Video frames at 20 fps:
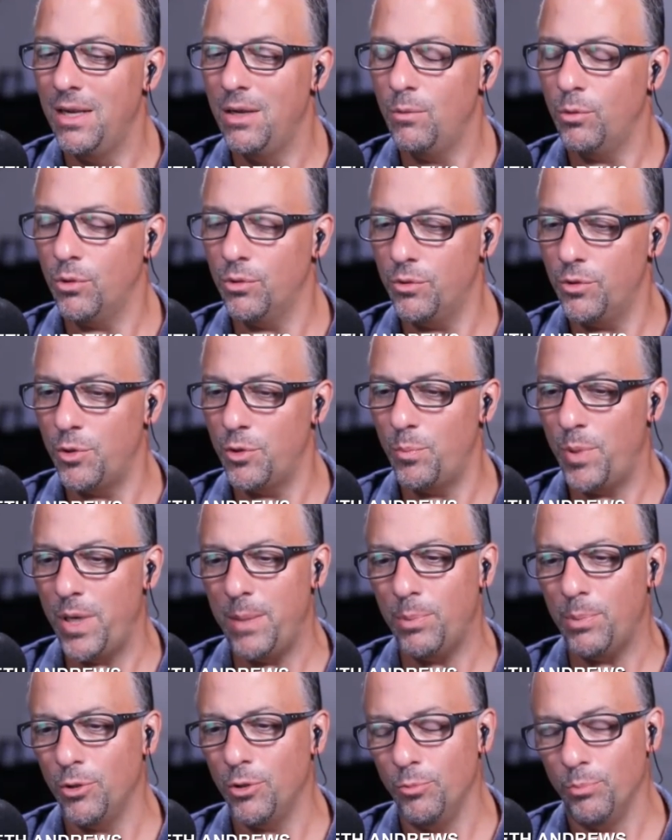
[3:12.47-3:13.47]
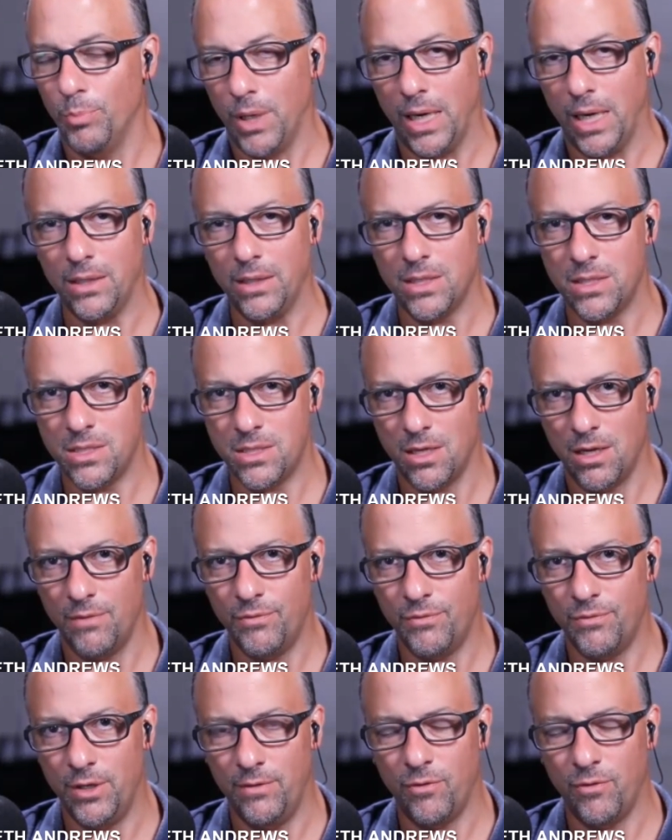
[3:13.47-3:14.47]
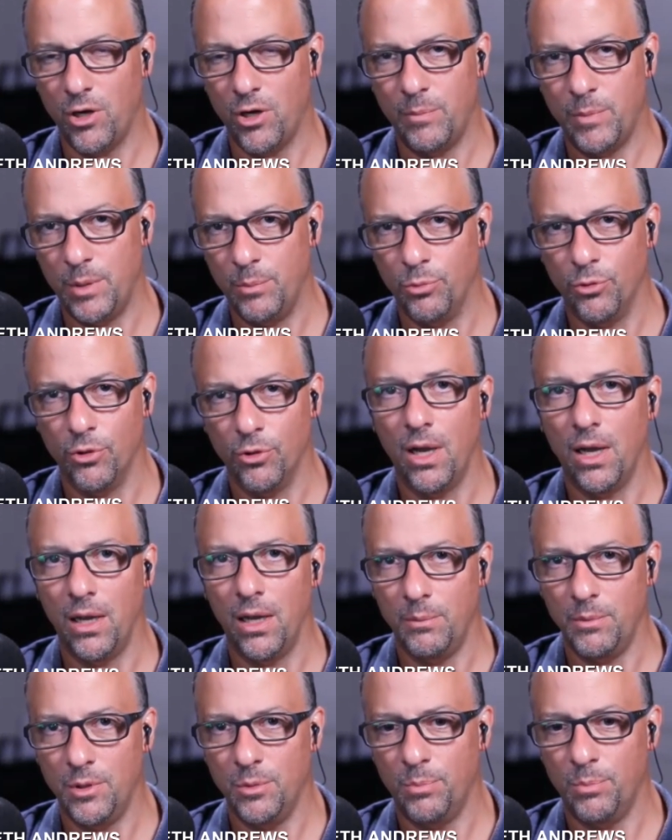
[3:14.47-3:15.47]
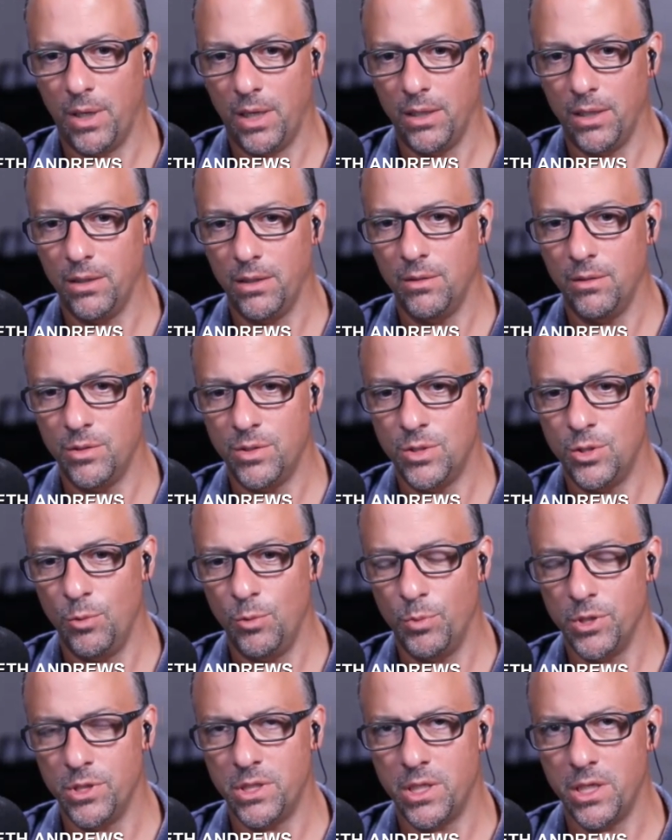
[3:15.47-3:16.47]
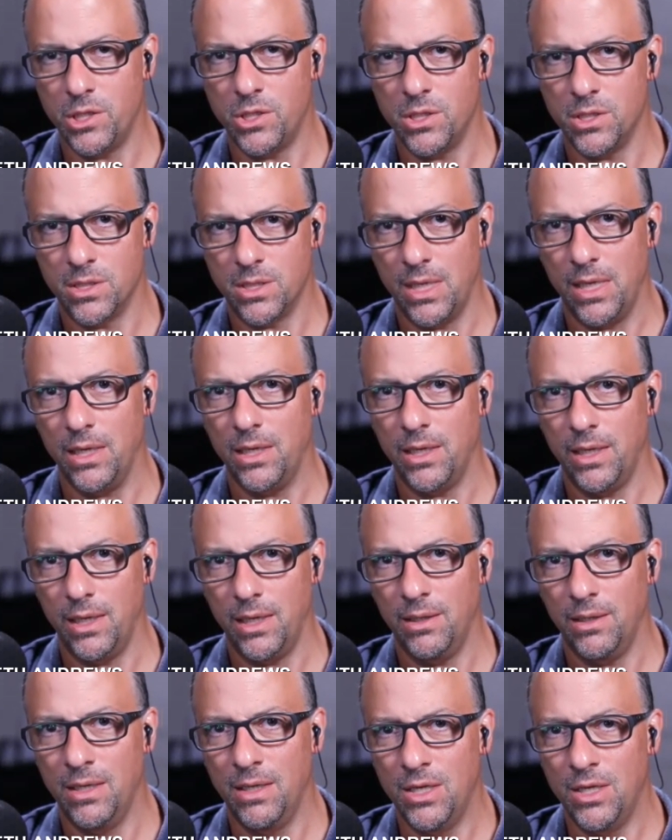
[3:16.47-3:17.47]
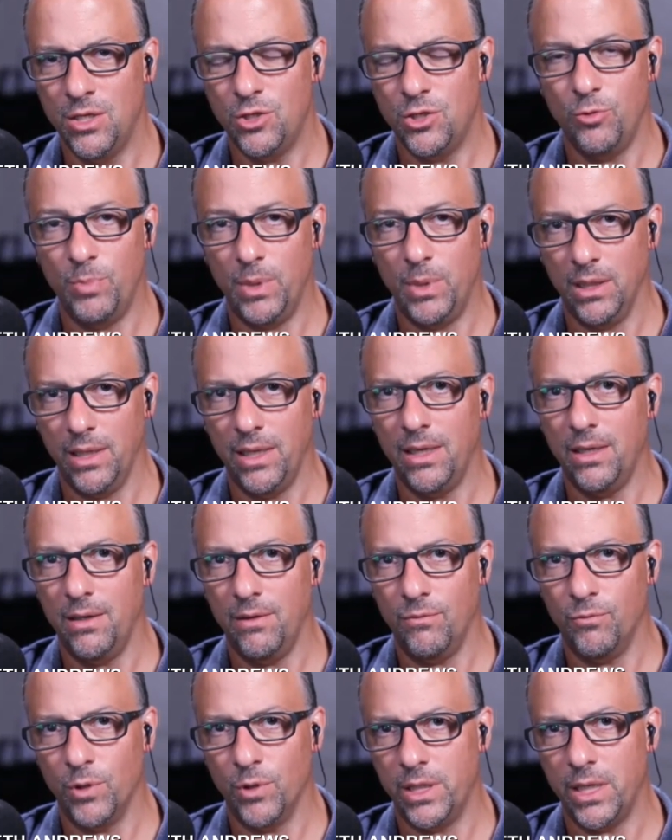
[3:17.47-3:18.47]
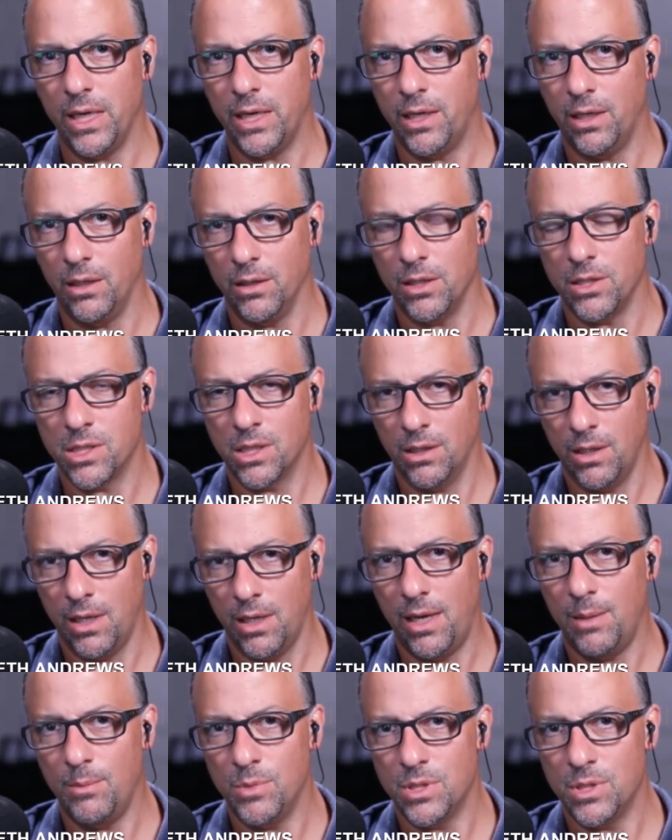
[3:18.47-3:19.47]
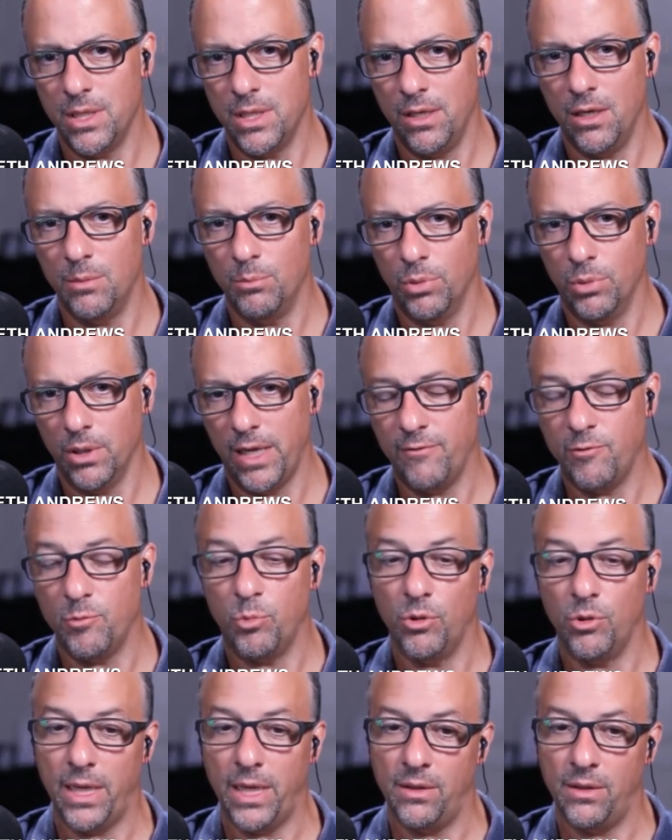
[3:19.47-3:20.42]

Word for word: Well, the people who buy this stuff, they've already been primed by superstitious thinking to believe ridiculous claims, the unbelievable.